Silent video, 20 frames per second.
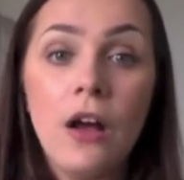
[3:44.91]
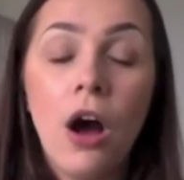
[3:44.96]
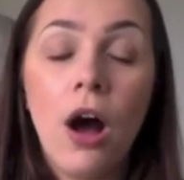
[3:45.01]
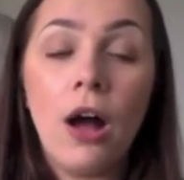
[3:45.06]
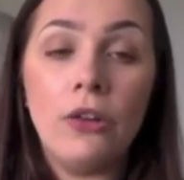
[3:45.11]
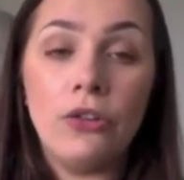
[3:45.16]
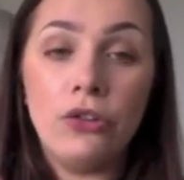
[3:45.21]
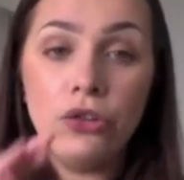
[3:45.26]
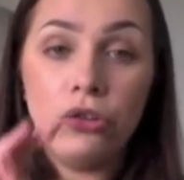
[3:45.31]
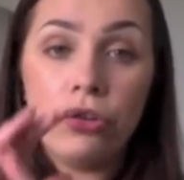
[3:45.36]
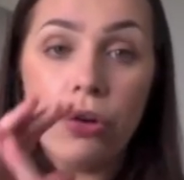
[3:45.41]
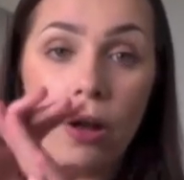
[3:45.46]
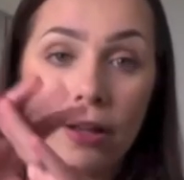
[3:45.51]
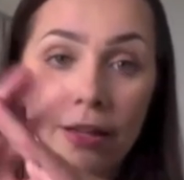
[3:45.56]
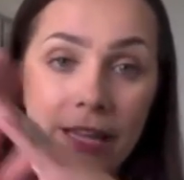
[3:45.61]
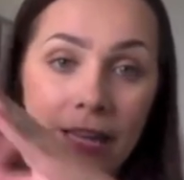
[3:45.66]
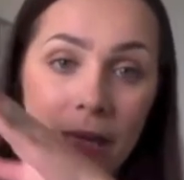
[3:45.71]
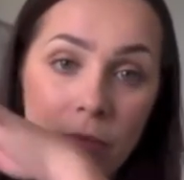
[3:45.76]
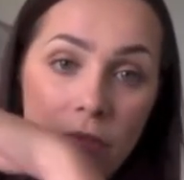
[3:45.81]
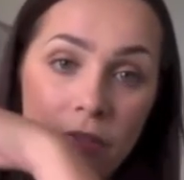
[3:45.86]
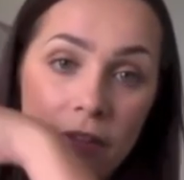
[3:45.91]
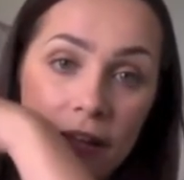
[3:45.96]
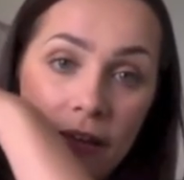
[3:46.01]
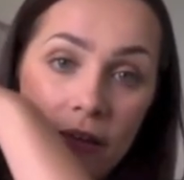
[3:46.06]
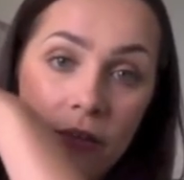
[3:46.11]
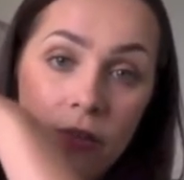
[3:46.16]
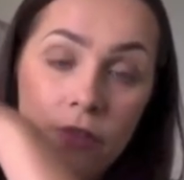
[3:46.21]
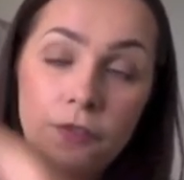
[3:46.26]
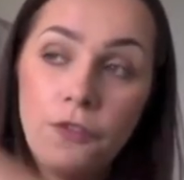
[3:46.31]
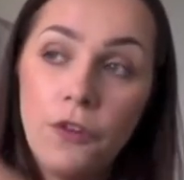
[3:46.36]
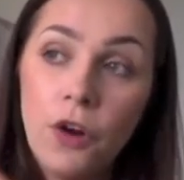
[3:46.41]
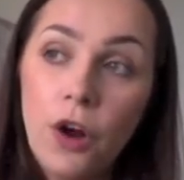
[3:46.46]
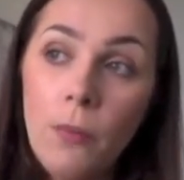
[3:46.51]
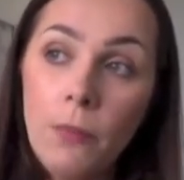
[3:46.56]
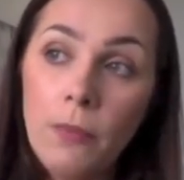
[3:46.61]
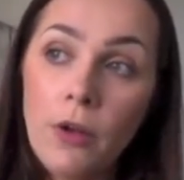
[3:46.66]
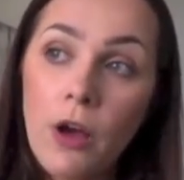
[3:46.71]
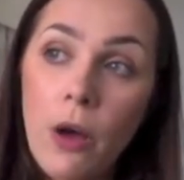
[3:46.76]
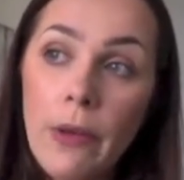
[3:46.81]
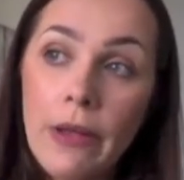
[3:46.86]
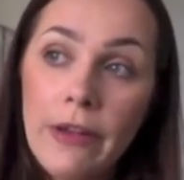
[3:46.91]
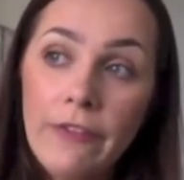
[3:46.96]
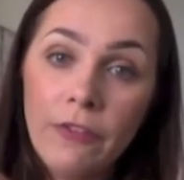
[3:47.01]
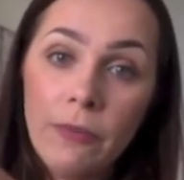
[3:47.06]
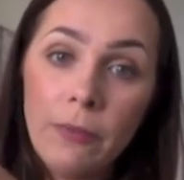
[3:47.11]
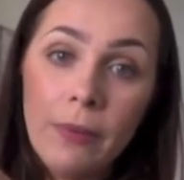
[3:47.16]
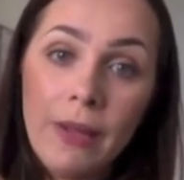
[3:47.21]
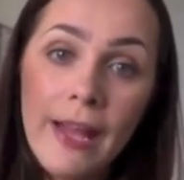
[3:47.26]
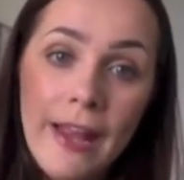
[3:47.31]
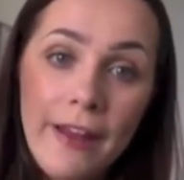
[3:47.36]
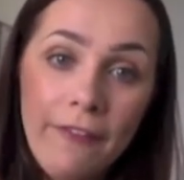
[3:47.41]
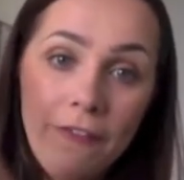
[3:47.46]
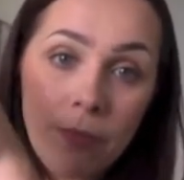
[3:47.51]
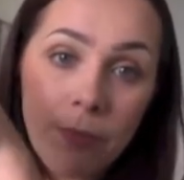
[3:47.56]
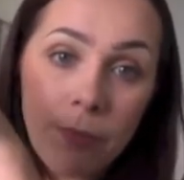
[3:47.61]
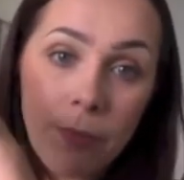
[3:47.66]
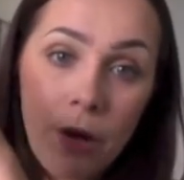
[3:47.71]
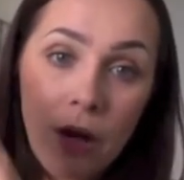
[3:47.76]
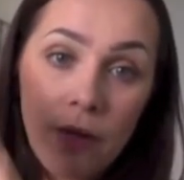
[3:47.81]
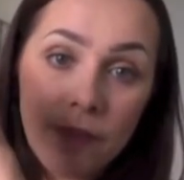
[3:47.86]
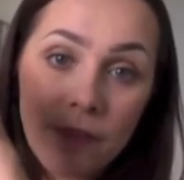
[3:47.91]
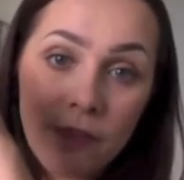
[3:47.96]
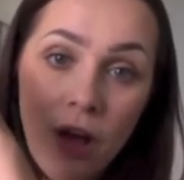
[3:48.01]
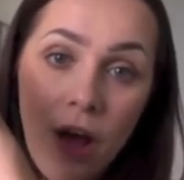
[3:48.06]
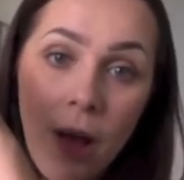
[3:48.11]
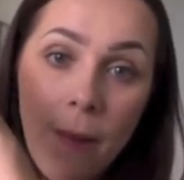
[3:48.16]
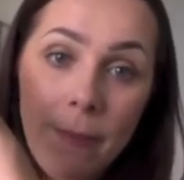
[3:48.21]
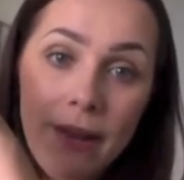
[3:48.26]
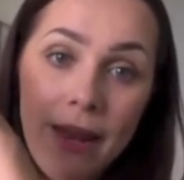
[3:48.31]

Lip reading: I just try and keep things from going from here from bath time,